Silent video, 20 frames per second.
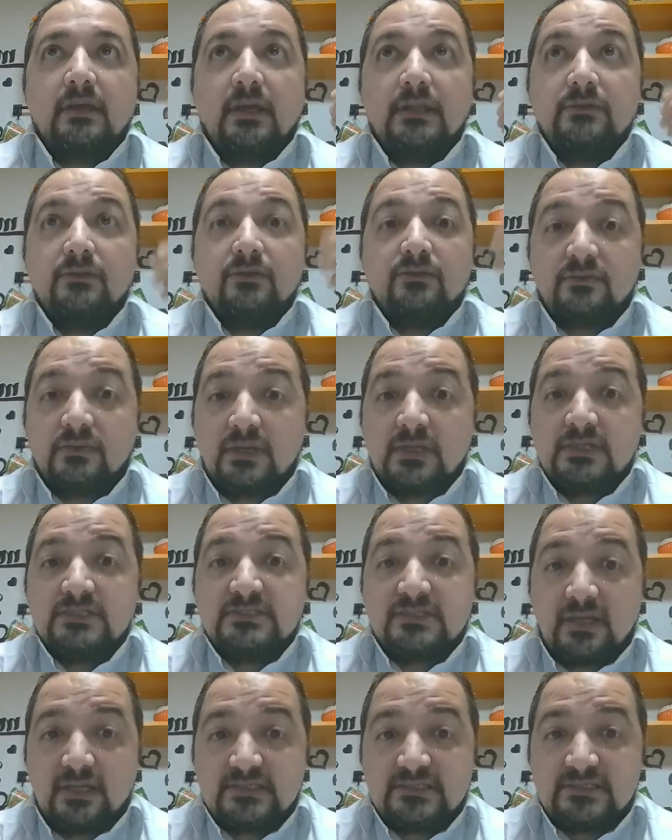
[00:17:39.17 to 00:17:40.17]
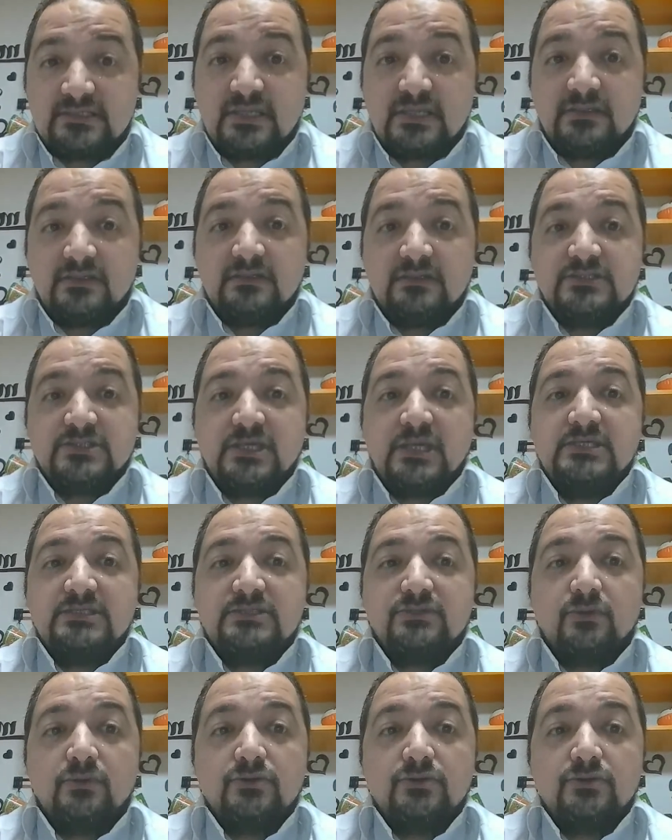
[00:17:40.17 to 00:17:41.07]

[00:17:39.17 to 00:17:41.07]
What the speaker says: unauthorized asset change.